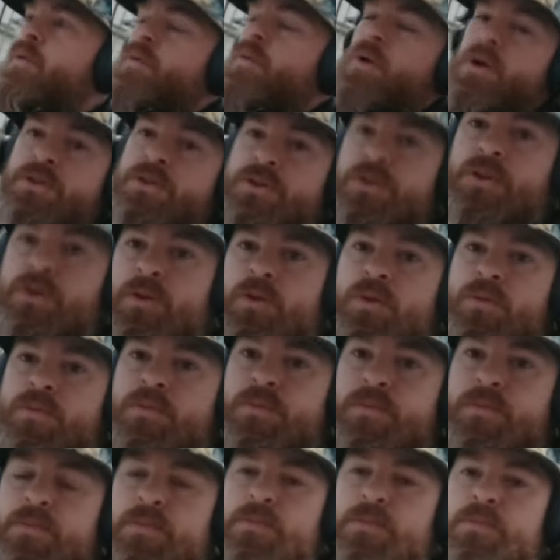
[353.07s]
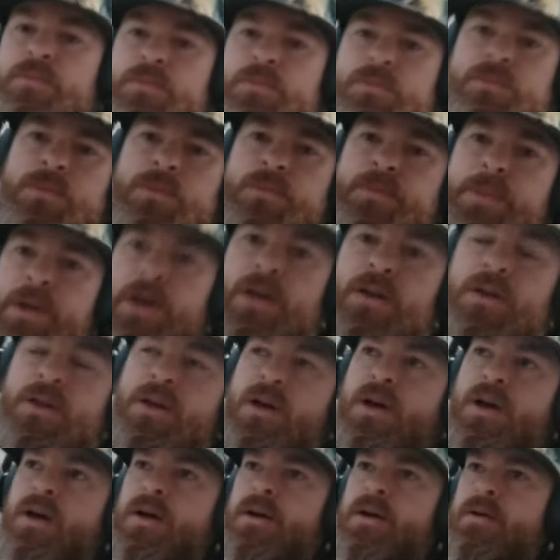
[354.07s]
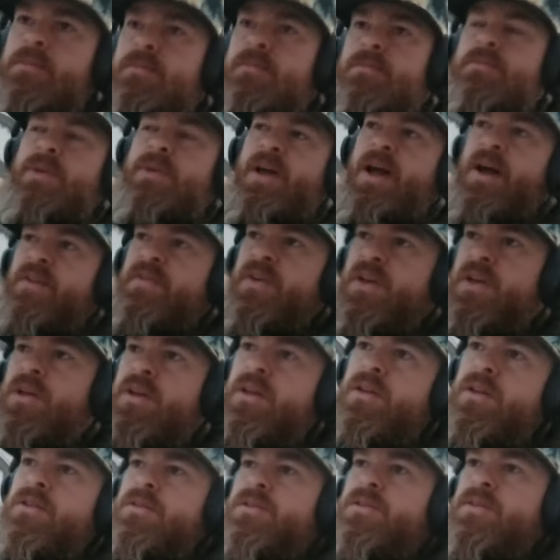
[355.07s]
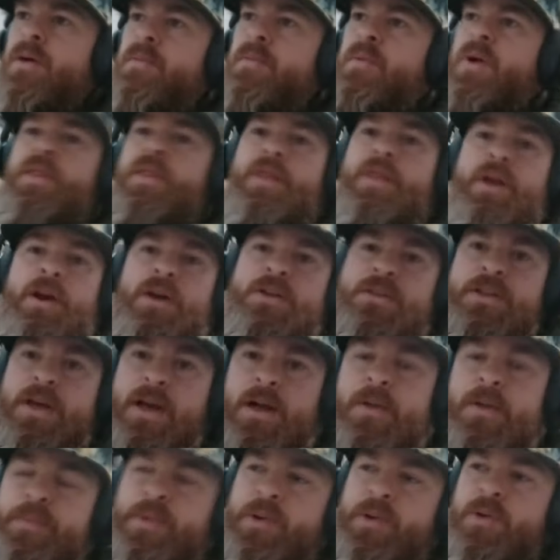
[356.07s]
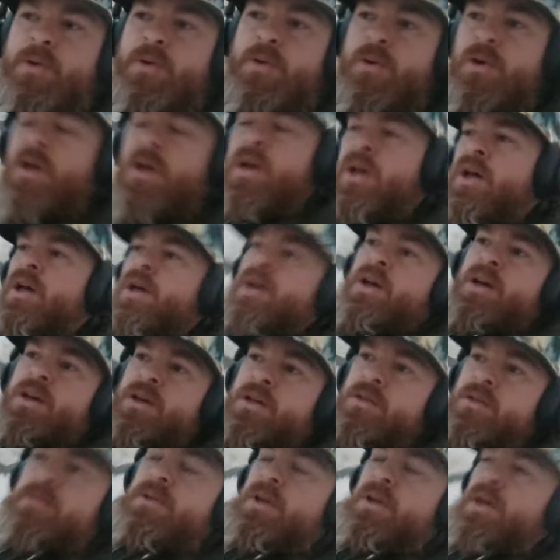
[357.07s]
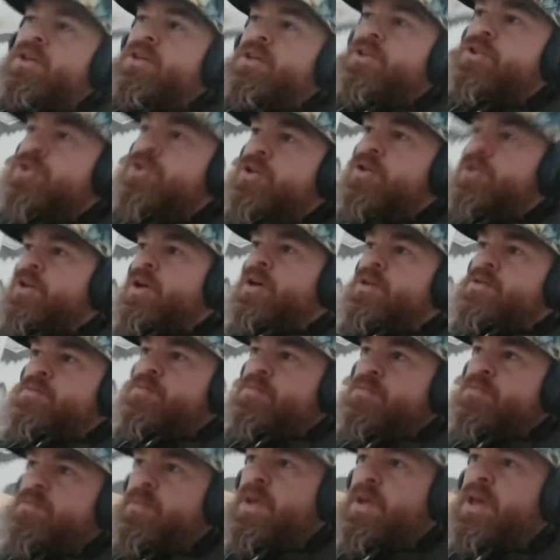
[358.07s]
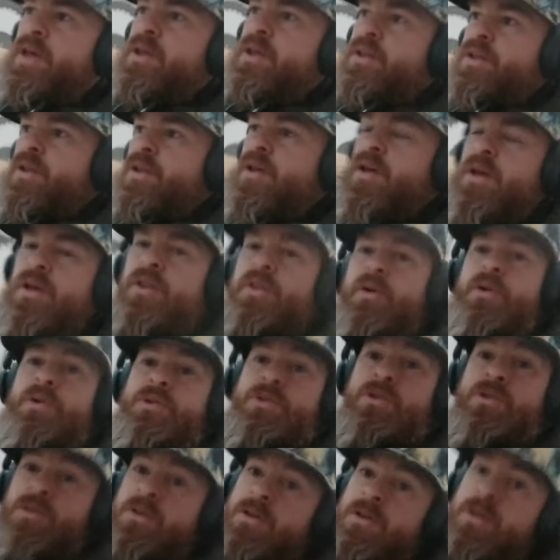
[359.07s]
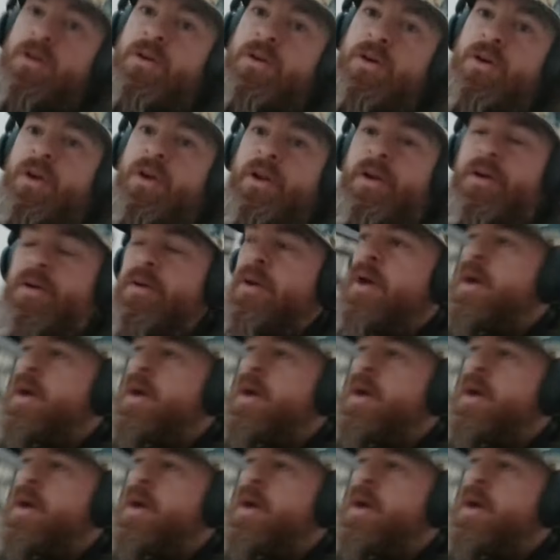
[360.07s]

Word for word: want to, but um, having someone there to help you it sure does make those earlier